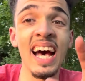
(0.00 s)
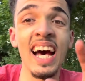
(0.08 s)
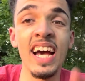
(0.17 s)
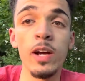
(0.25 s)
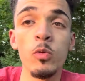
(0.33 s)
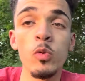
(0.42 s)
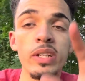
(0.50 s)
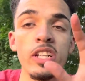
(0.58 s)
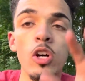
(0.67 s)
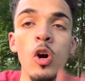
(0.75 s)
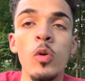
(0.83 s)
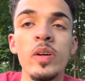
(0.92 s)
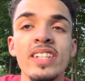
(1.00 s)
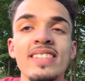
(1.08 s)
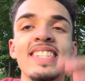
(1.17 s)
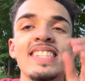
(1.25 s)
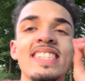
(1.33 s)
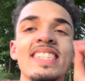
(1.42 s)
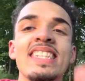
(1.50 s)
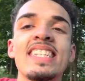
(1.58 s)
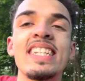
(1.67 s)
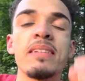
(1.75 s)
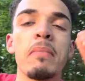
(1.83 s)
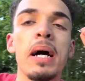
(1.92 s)
I will be going to
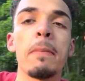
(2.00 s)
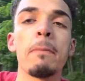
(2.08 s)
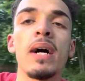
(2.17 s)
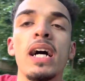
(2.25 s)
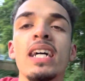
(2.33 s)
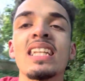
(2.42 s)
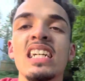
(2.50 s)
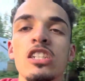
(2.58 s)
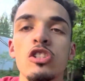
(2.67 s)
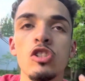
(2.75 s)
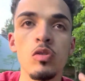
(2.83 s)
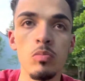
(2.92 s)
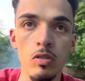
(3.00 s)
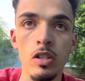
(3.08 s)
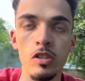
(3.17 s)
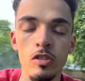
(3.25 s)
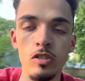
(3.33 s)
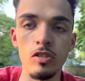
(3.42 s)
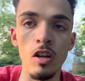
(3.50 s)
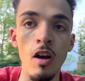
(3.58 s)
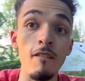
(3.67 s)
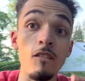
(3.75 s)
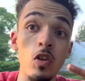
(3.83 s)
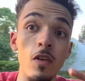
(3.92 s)
see my biological brothers
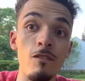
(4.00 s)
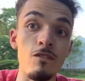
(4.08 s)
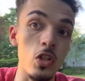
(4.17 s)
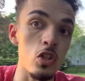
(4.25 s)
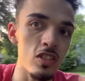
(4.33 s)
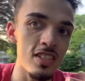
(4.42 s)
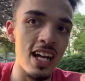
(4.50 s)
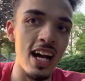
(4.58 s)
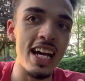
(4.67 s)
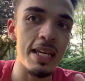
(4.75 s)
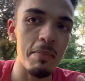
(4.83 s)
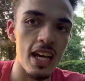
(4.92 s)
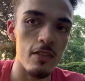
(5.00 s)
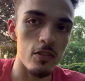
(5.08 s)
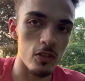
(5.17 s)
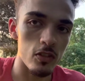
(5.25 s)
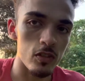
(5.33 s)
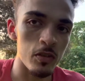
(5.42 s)
for the first time ever.